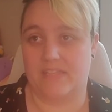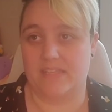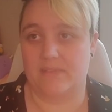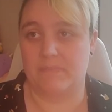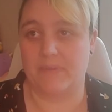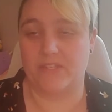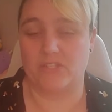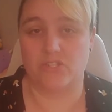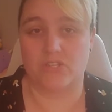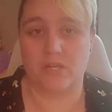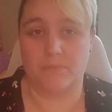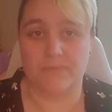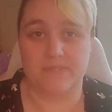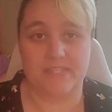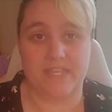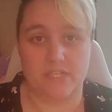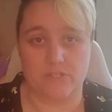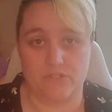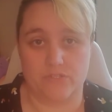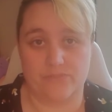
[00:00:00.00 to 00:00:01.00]
major
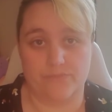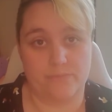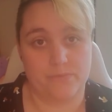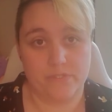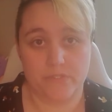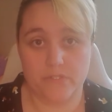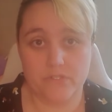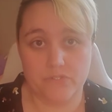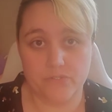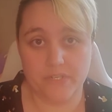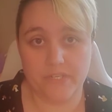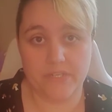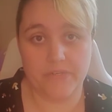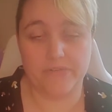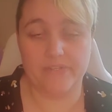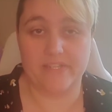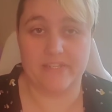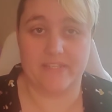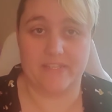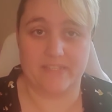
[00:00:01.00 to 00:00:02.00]
complications from surgery or
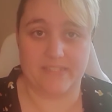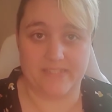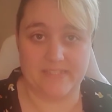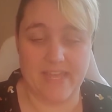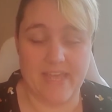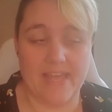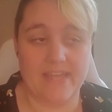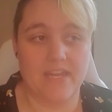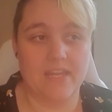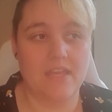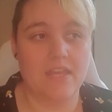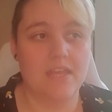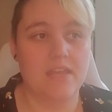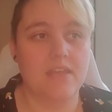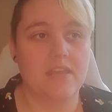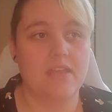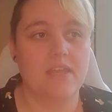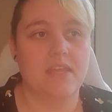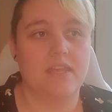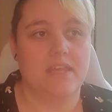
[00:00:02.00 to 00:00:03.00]
anything like that.
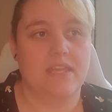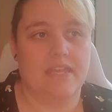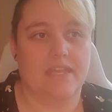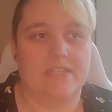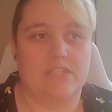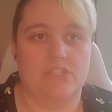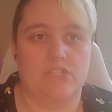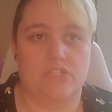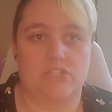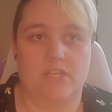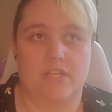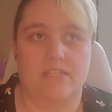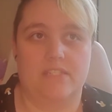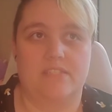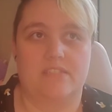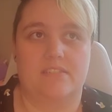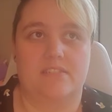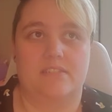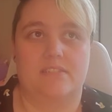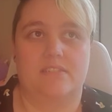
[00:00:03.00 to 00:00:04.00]
It's
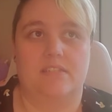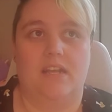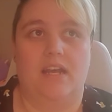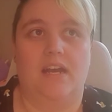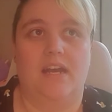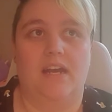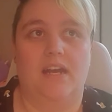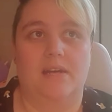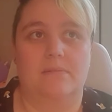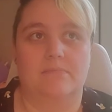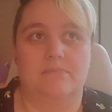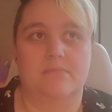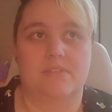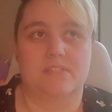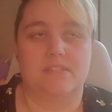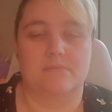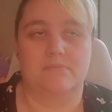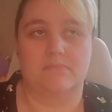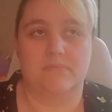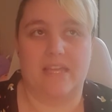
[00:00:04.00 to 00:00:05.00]
just some
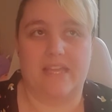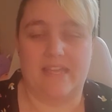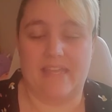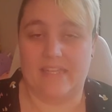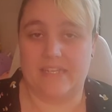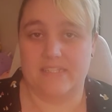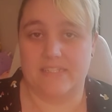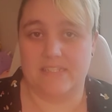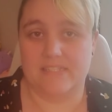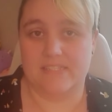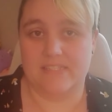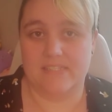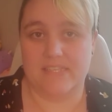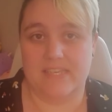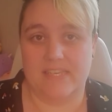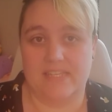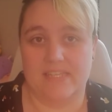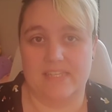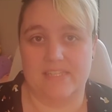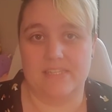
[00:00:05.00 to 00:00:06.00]
lightheadedness
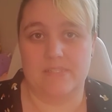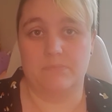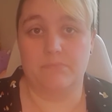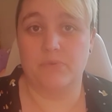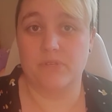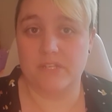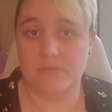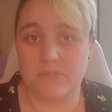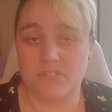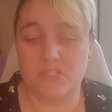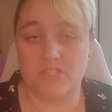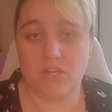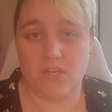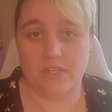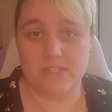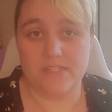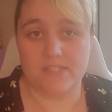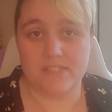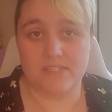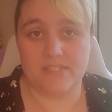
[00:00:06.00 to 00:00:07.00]
that is pretty much
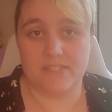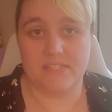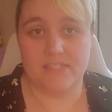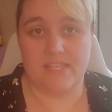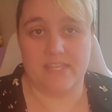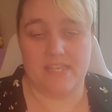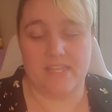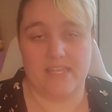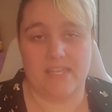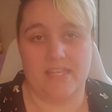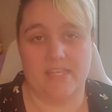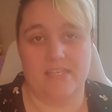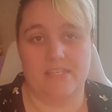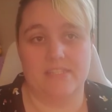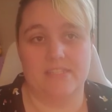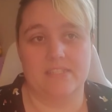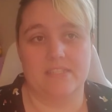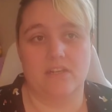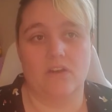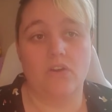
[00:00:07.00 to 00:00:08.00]
constant,
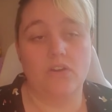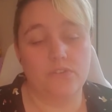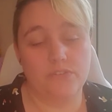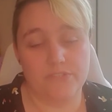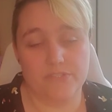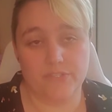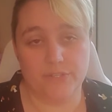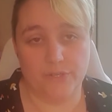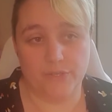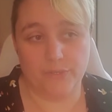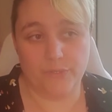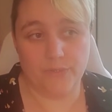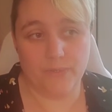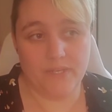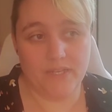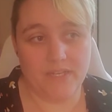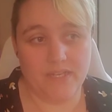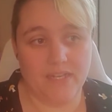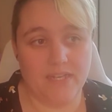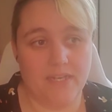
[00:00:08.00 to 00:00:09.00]
and
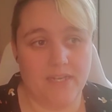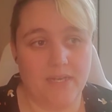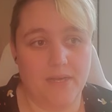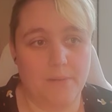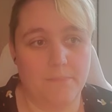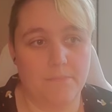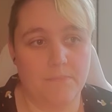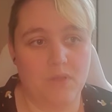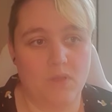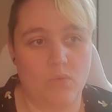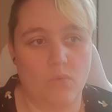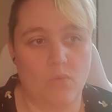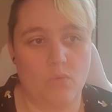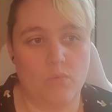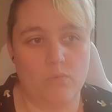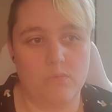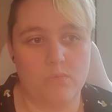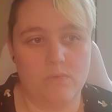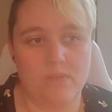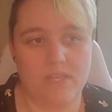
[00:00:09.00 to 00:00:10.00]
also
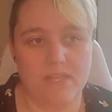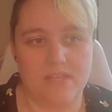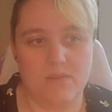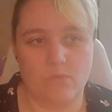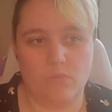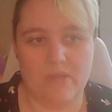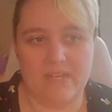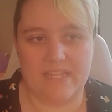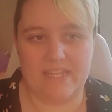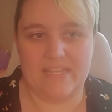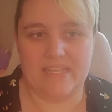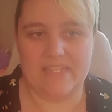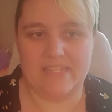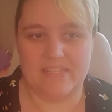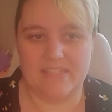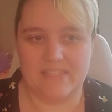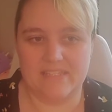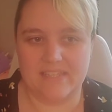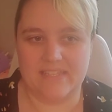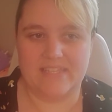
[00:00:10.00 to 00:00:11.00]
when
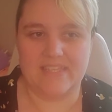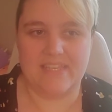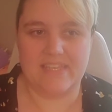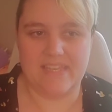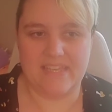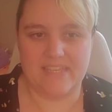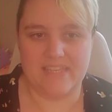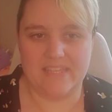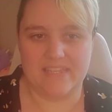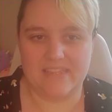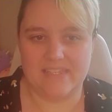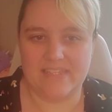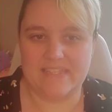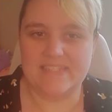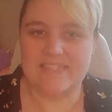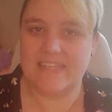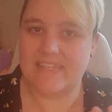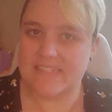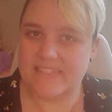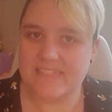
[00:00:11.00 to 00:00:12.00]
the
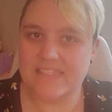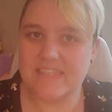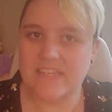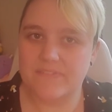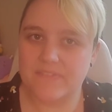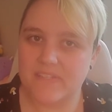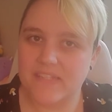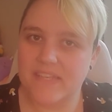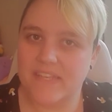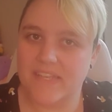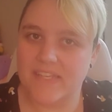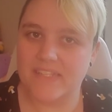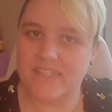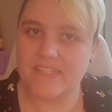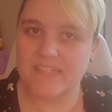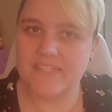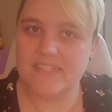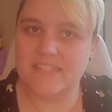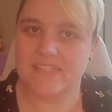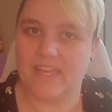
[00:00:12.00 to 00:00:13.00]
intensity of
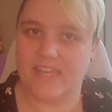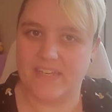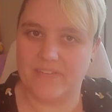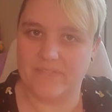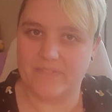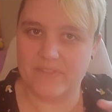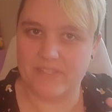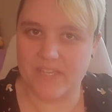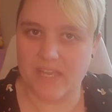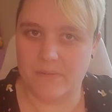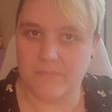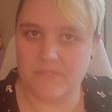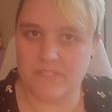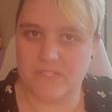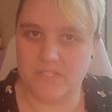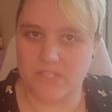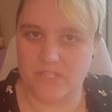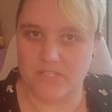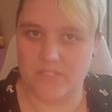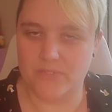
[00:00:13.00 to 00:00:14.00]
lightheadedness kind of comes
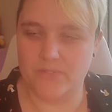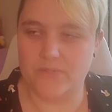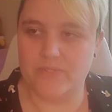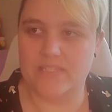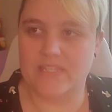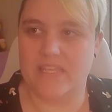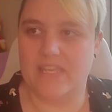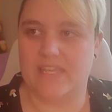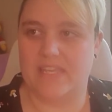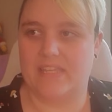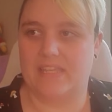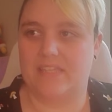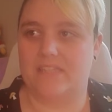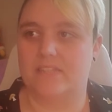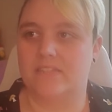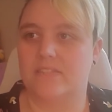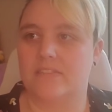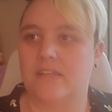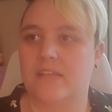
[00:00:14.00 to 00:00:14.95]
and goes, and